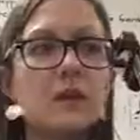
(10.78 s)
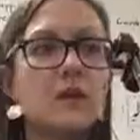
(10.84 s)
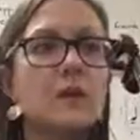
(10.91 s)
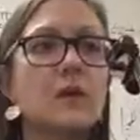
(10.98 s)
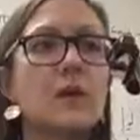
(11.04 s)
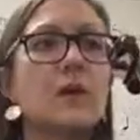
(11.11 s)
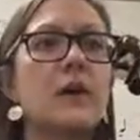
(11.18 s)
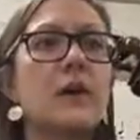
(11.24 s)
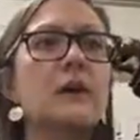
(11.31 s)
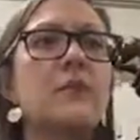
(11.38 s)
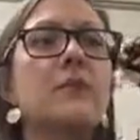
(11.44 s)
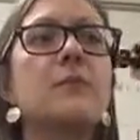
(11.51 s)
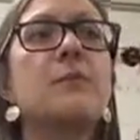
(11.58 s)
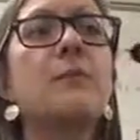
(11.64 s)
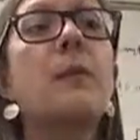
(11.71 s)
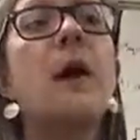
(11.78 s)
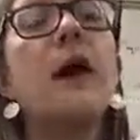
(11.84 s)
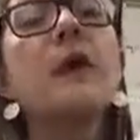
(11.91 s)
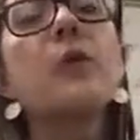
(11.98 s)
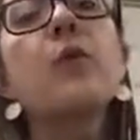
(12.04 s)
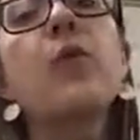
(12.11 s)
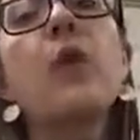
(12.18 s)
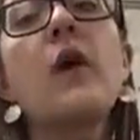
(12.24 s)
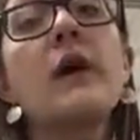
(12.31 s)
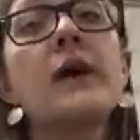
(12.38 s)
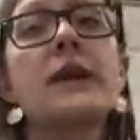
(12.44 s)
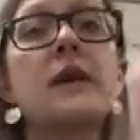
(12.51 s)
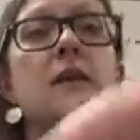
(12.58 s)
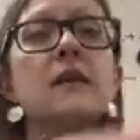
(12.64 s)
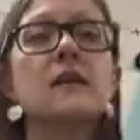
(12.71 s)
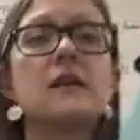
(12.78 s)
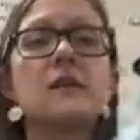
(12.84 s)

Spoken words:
So in Part 1